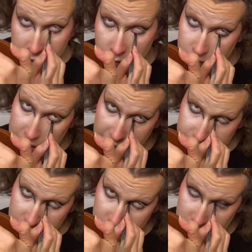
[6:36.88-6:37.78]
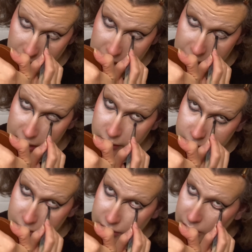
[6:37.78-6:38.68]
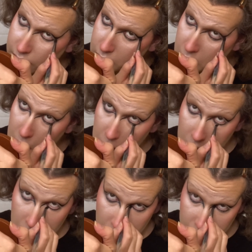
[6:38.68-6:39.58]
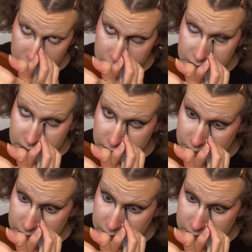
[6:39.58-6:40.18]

don't really have to look at it either, just do